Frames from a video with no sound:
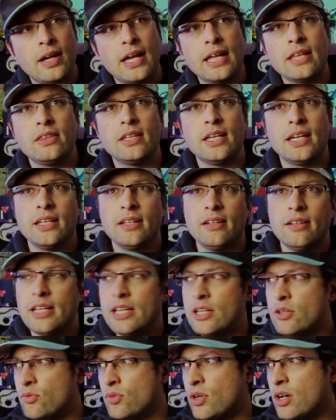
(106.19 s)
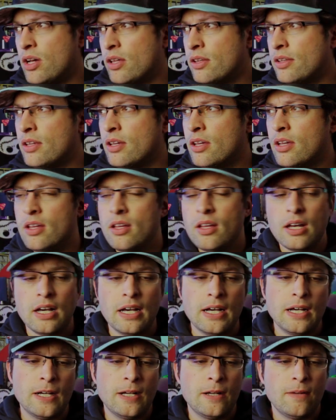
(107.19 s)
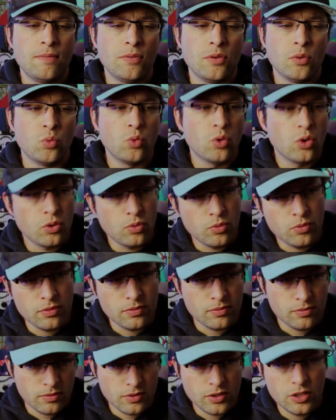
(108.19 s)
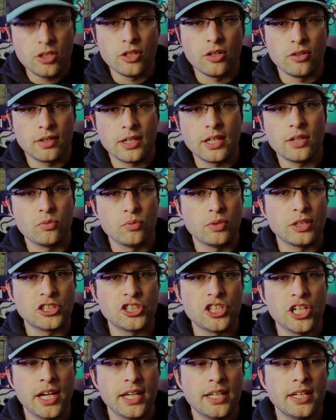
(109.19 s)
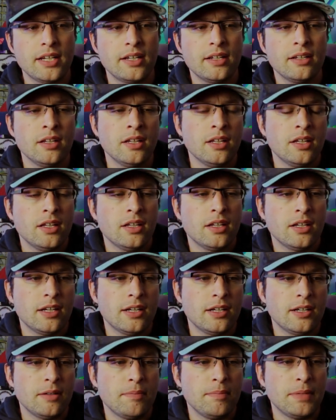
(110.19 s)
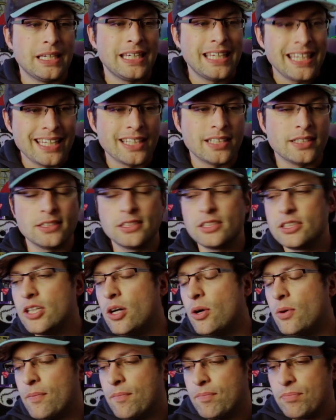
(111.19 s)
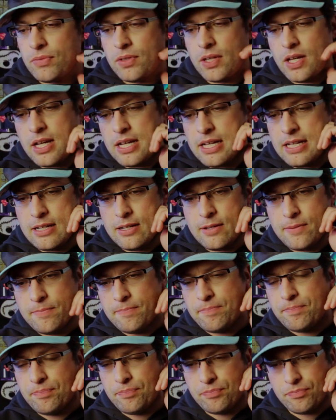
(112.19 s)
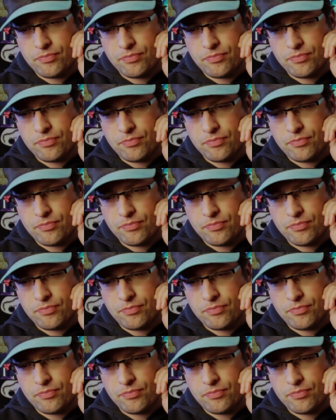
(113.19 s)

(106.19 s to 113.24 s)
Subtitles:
And then later on, the war, you know, kind of with China begins. So my